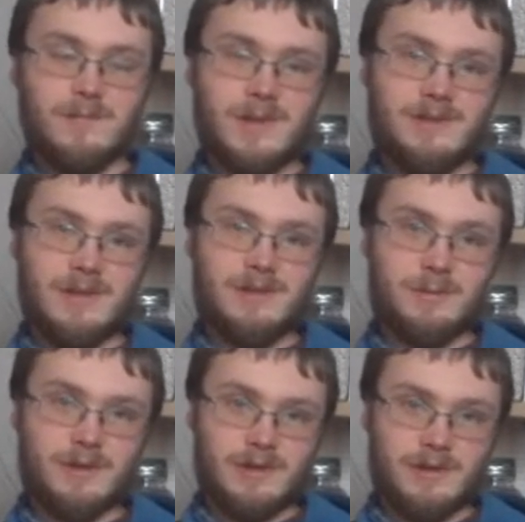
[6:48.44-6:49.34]
So that's
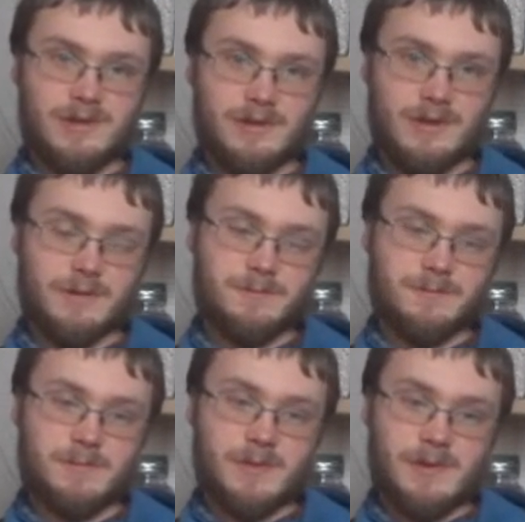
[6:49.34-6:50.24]
worth considering.
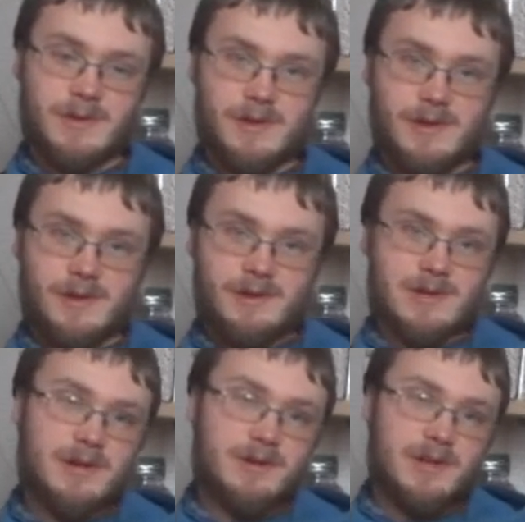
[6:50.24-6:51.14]

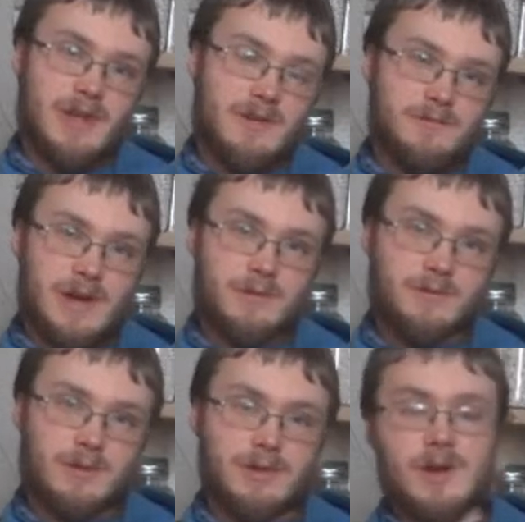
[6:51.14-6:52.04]
Generally, I've found
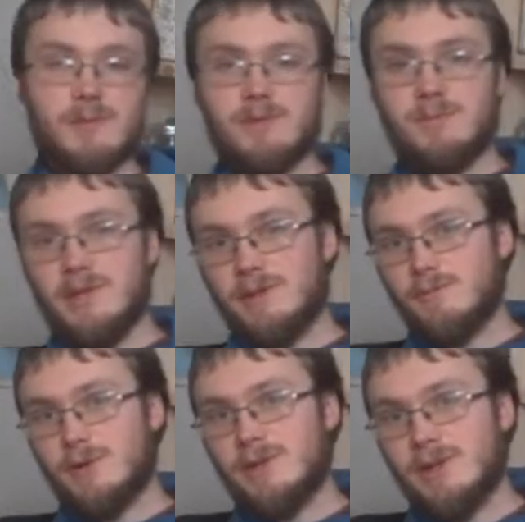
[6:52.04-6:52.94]
with common beans
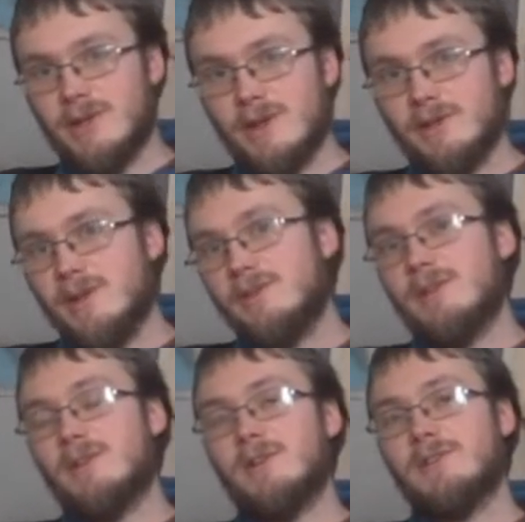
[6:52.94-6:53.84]
particularly
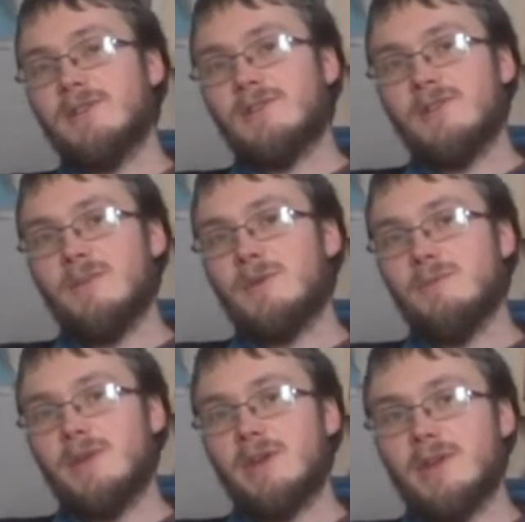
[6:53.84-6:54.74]
that there doesn't seem to
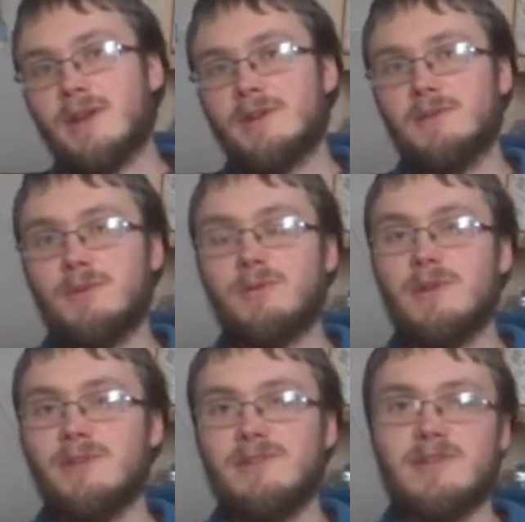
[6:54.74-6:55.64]
be a connection
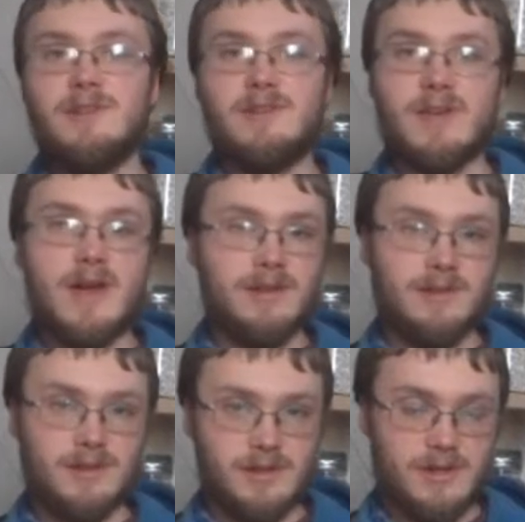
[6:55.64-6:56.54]
between seed size
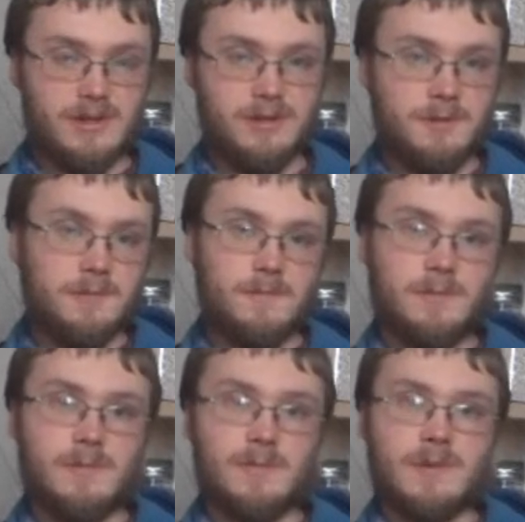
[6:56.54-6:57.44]
and yield.
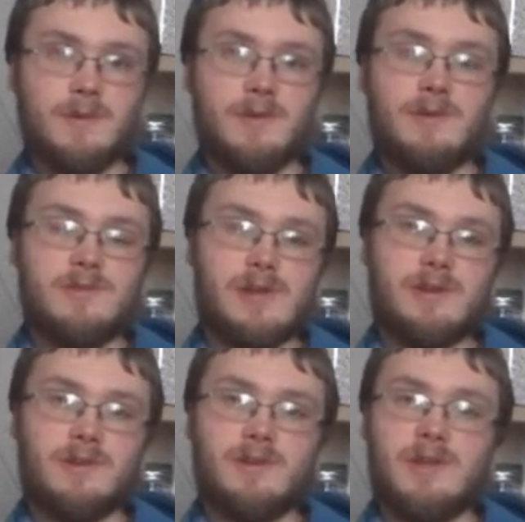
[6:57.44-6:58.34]

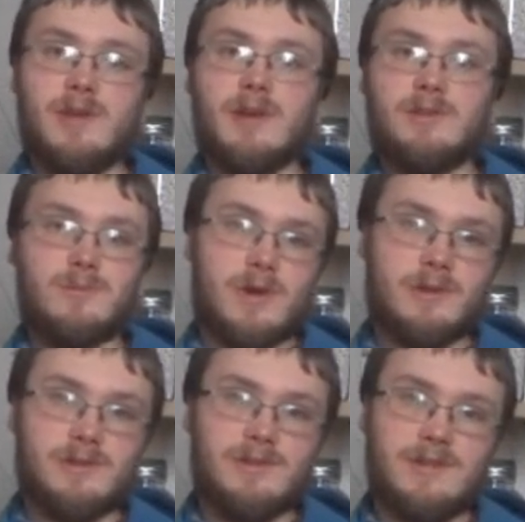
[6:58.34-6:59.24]
Generally, a
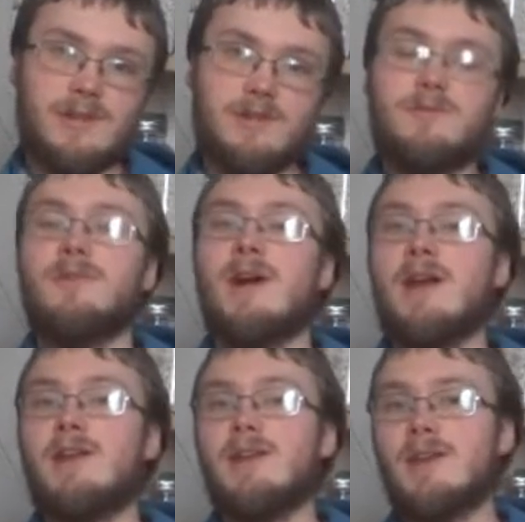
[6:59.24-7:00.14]
smaller seeded
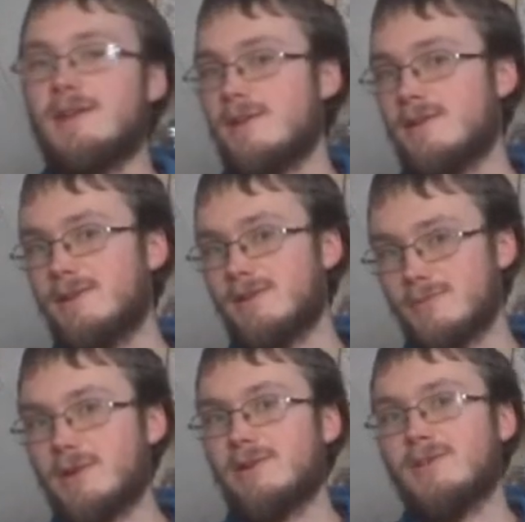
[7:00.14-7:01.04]
variety can yield as
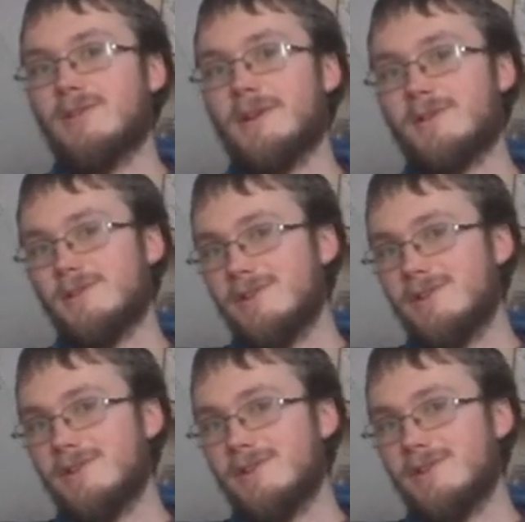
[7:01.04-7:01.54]
much as a larger